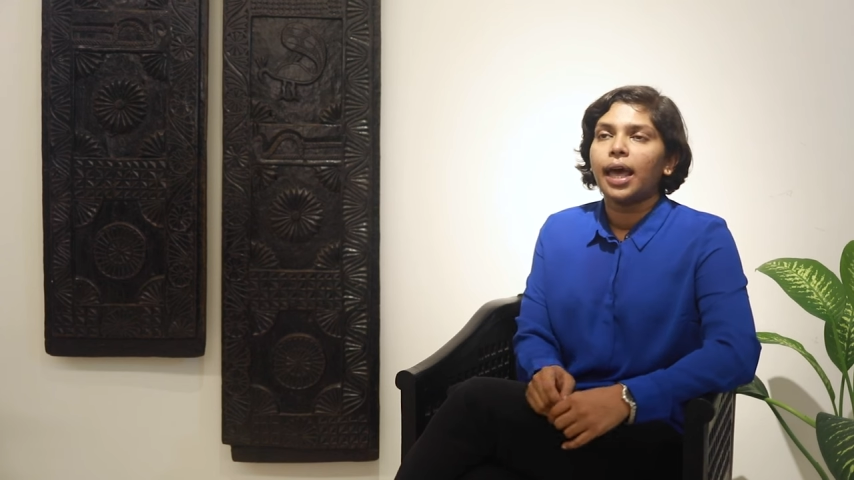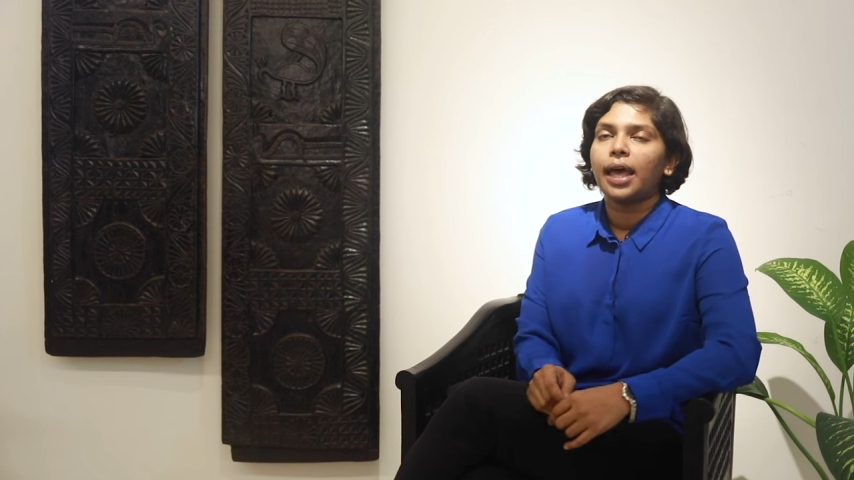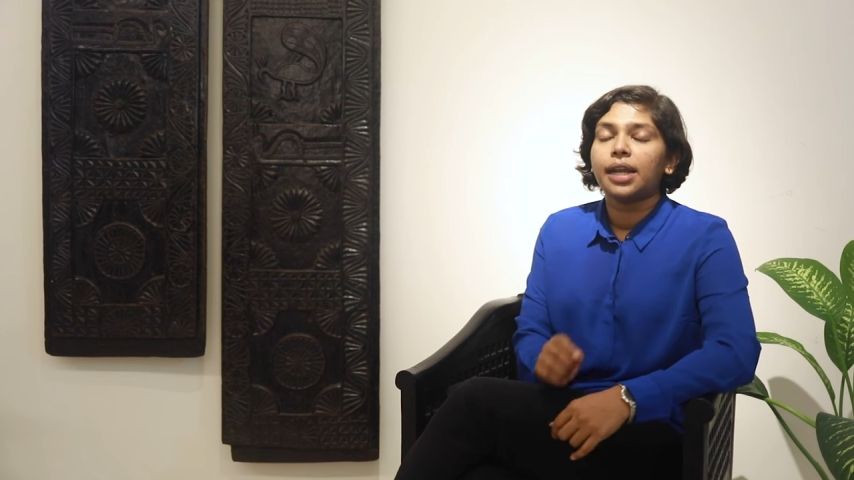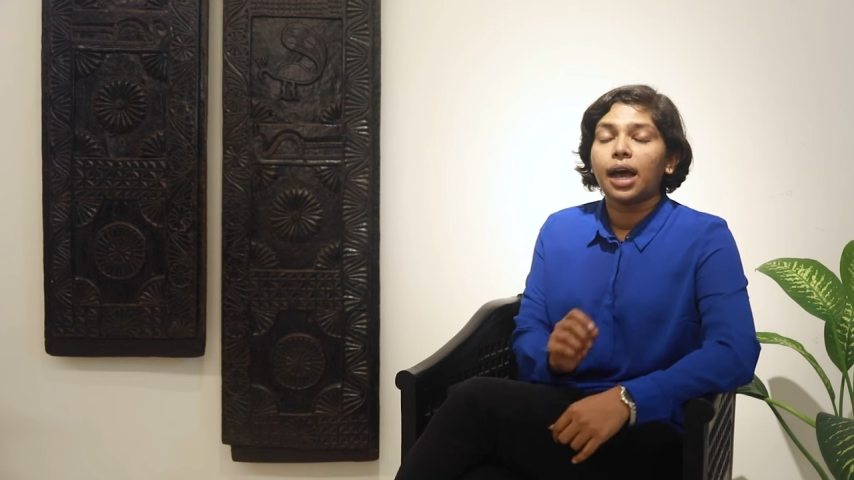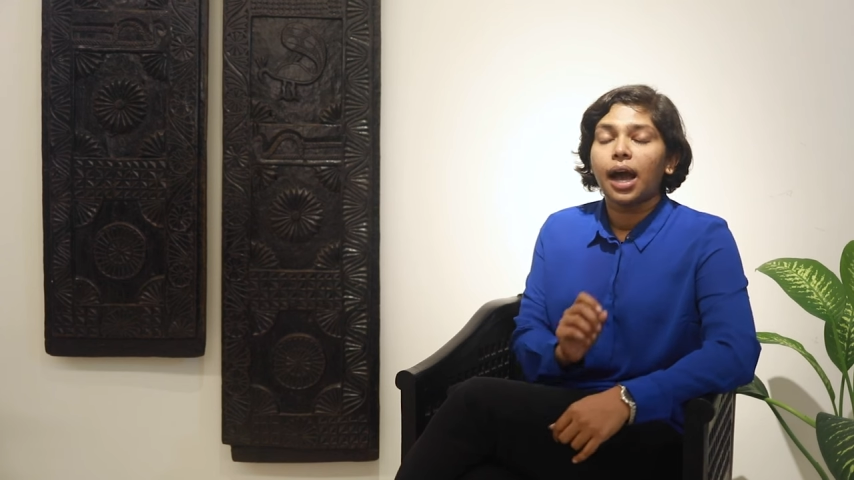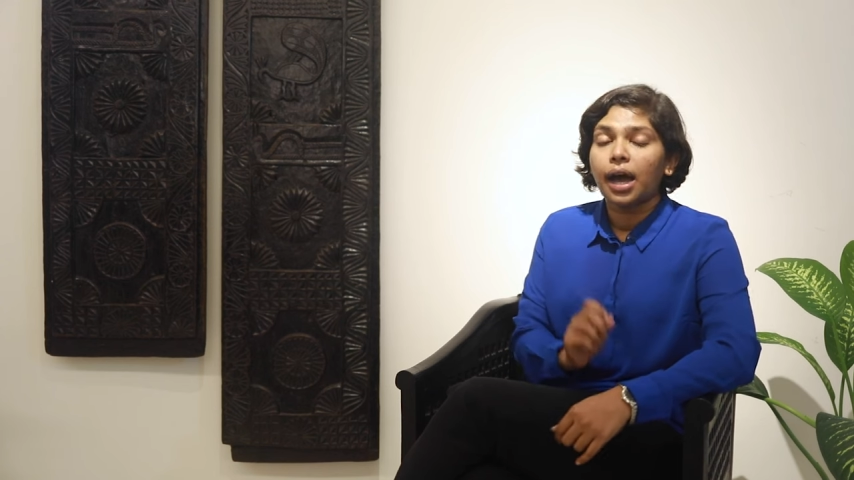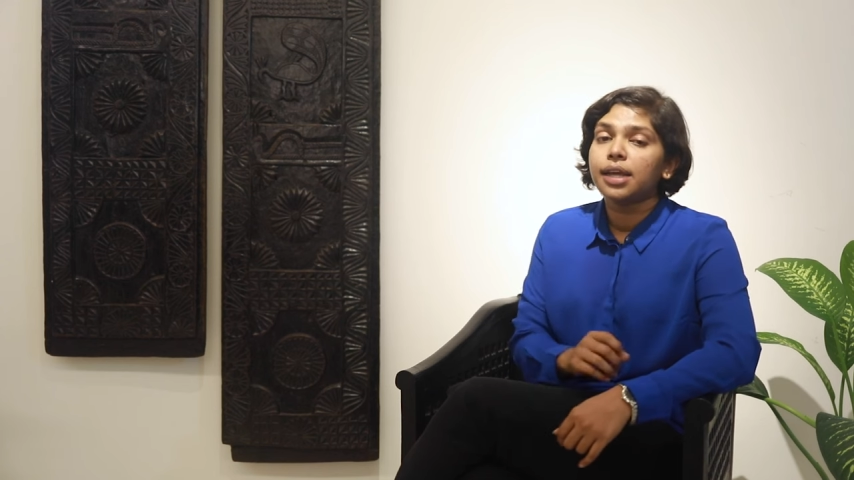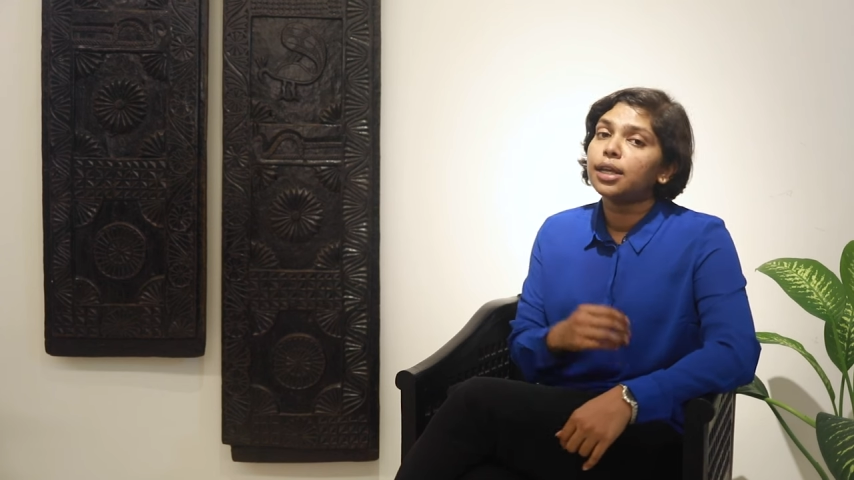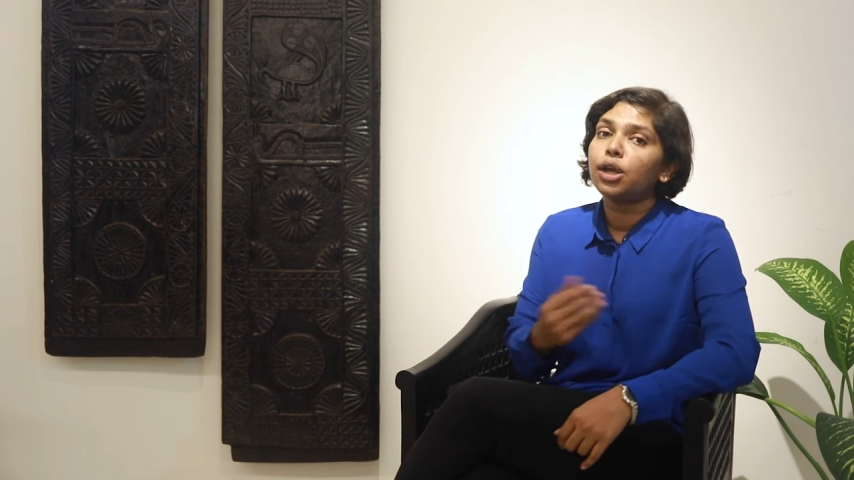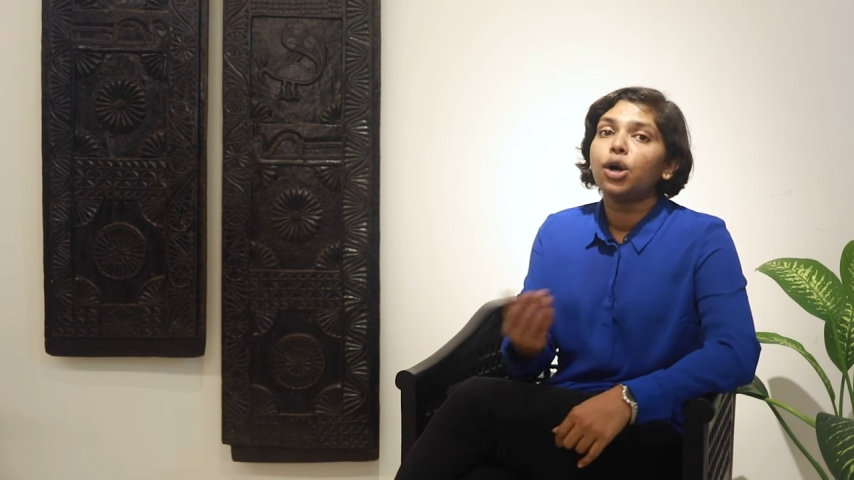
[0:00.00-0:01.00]
And
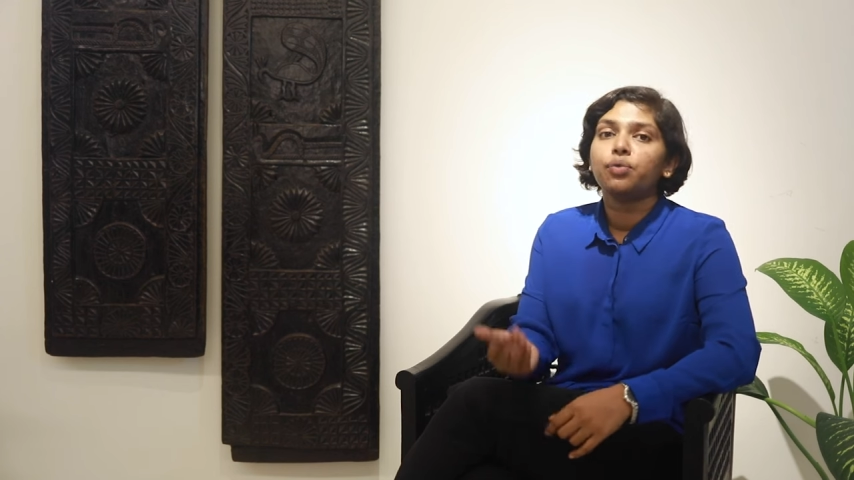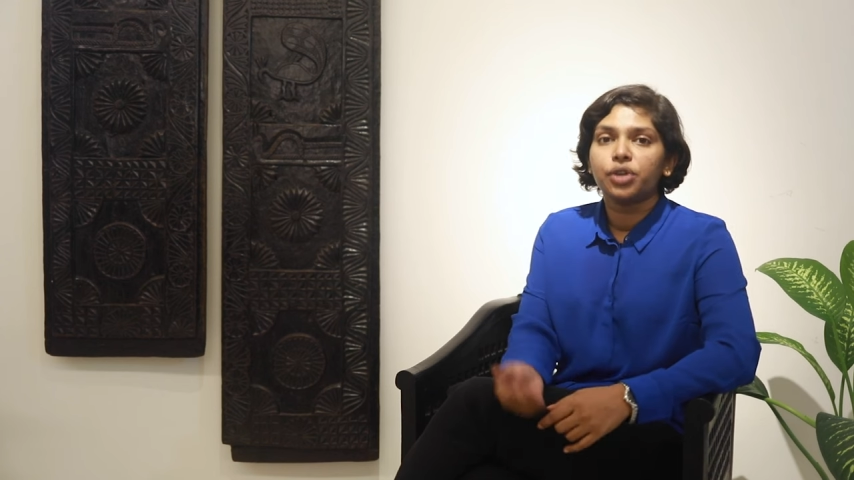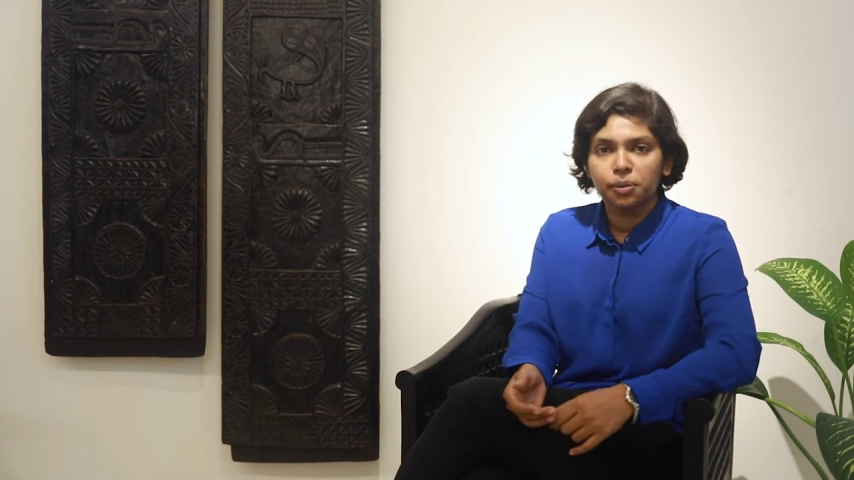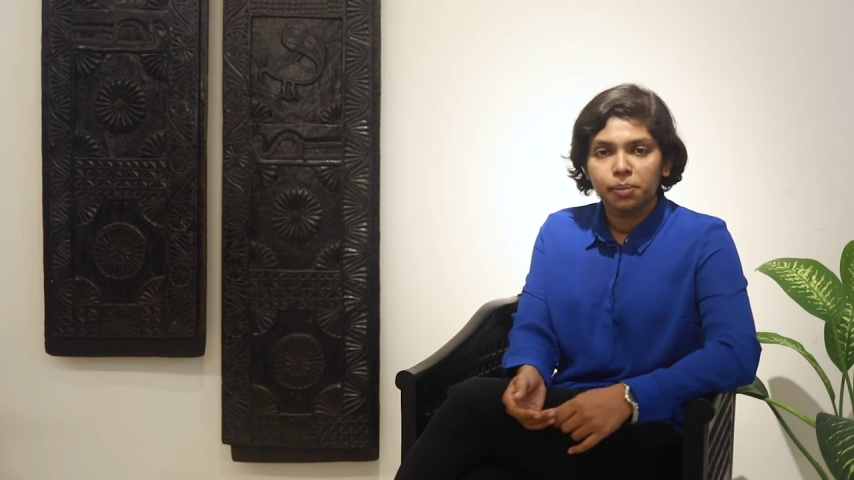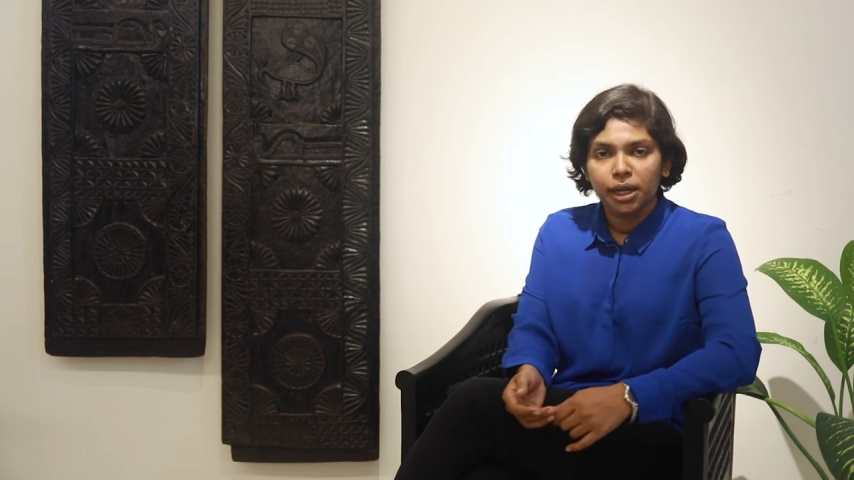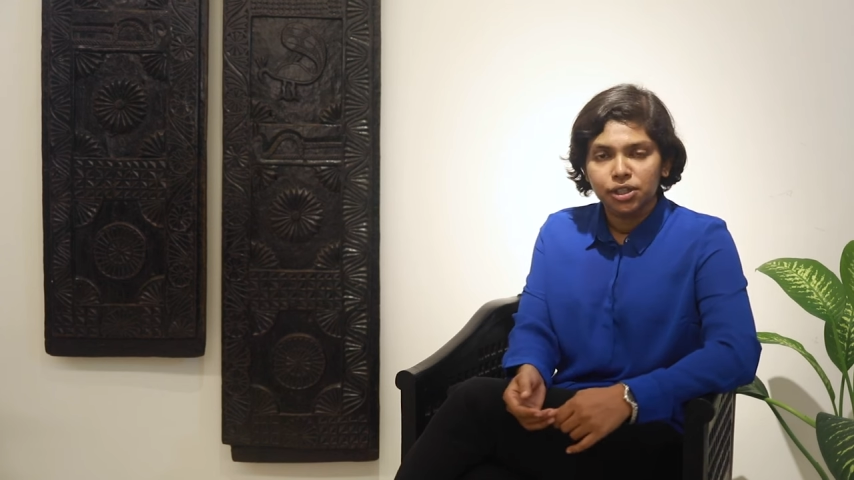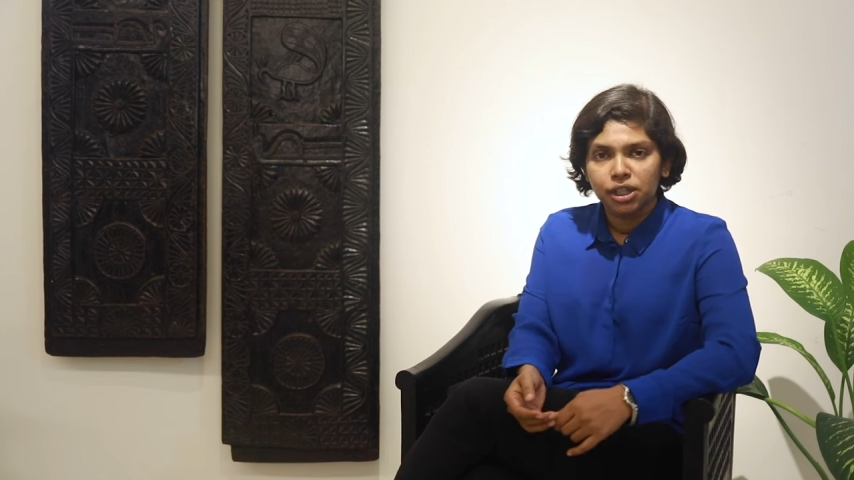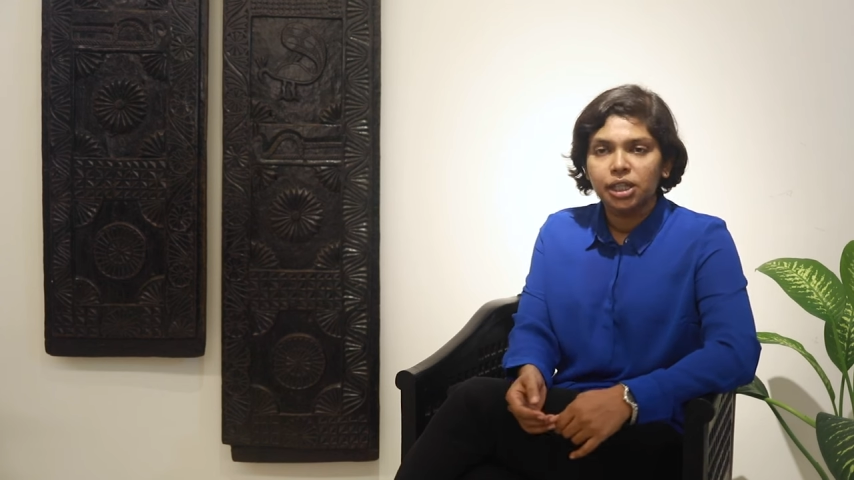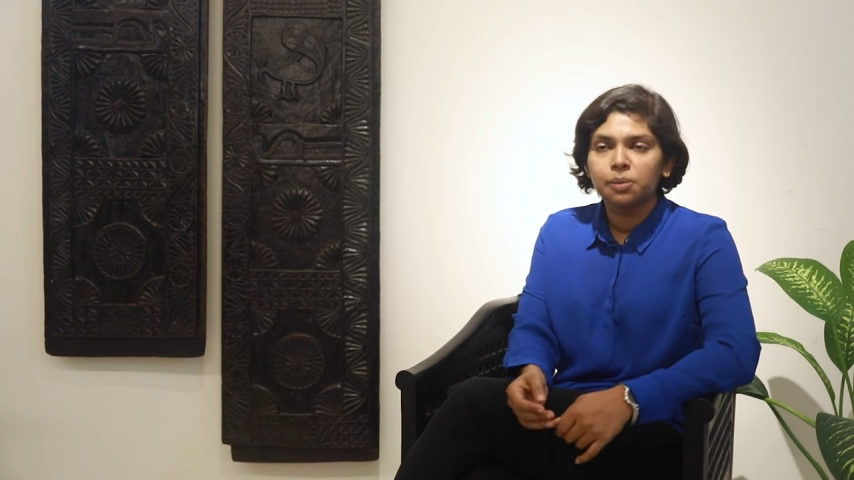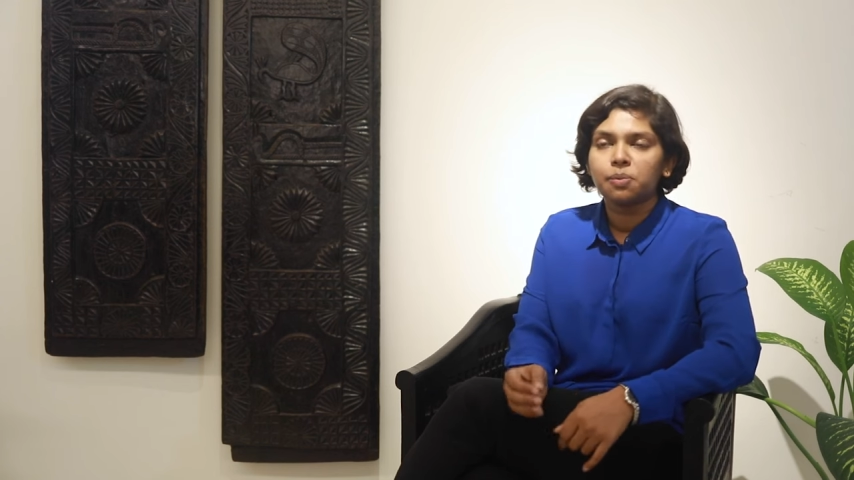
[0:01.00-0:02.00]
I, along with my
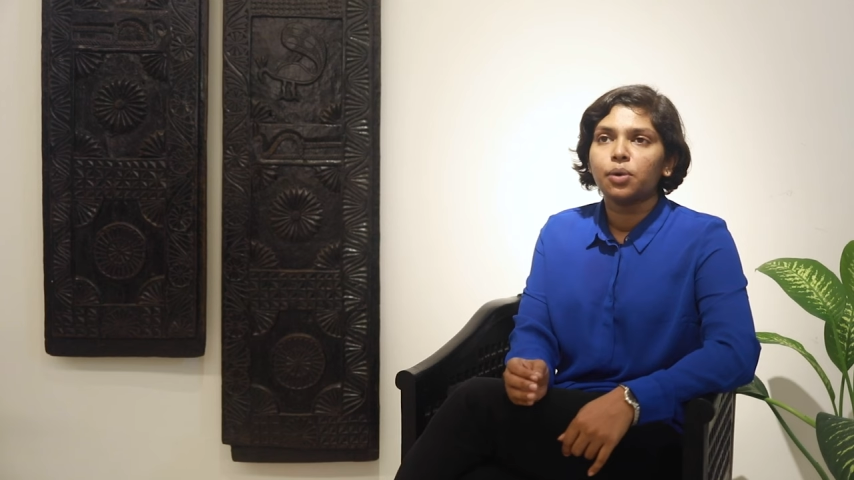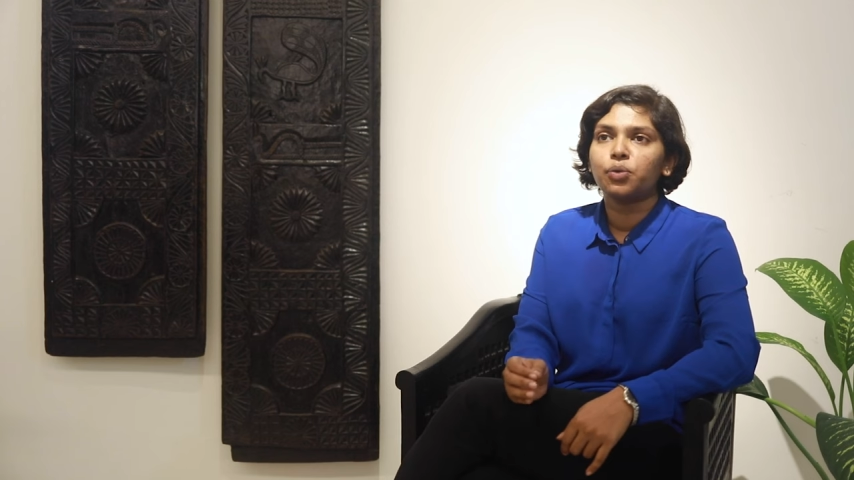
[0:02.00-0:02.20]
team,